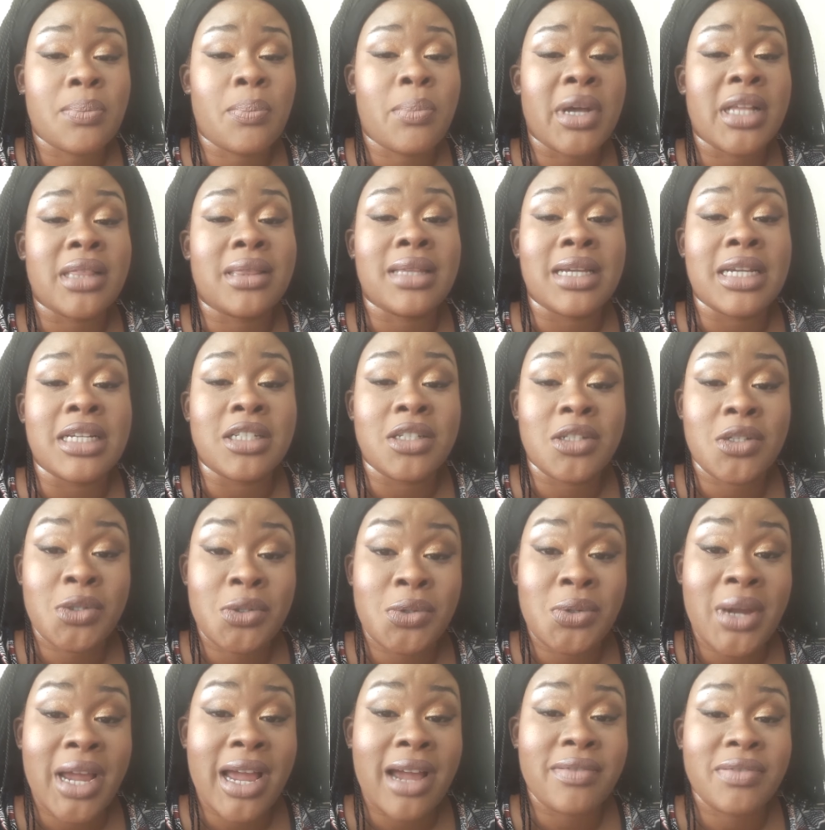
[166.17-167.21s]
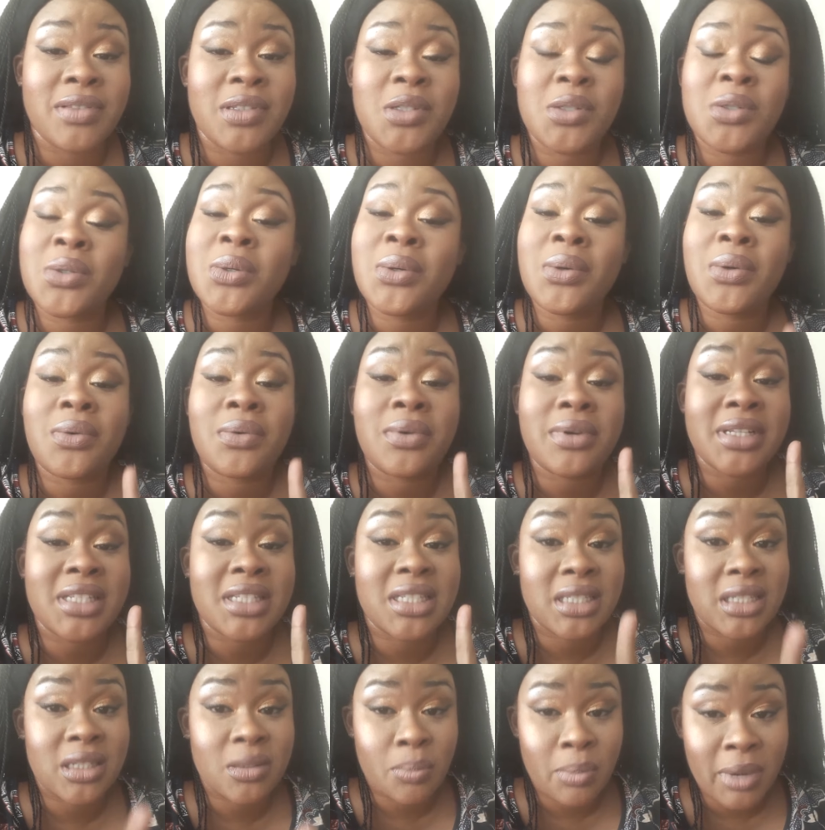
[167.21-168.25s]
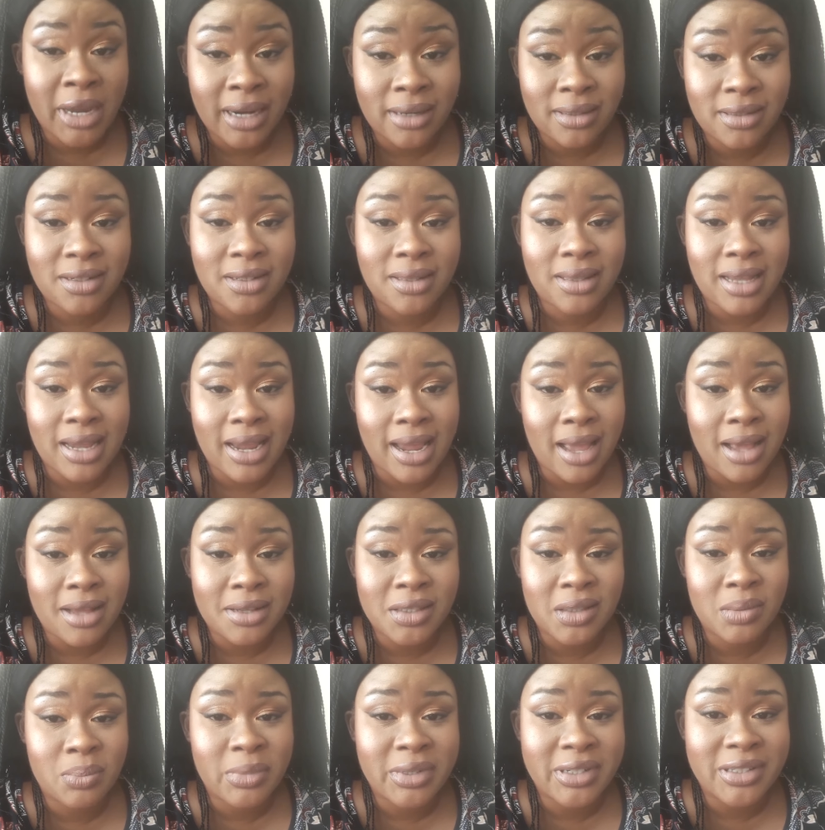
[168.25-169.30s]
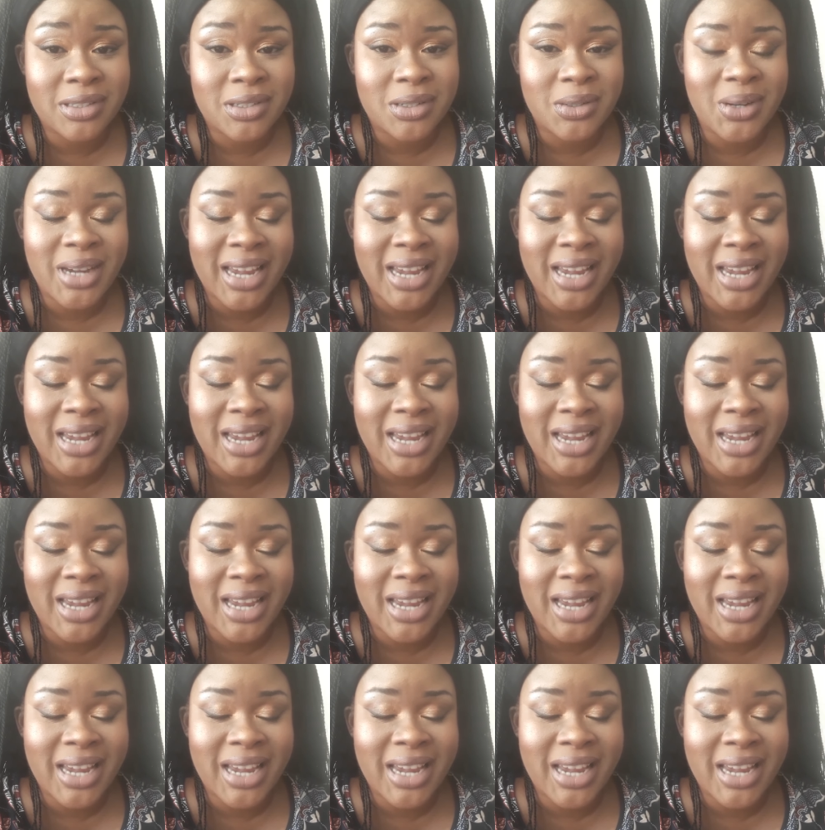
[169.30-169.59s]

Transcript: but they do have to respect their husbands.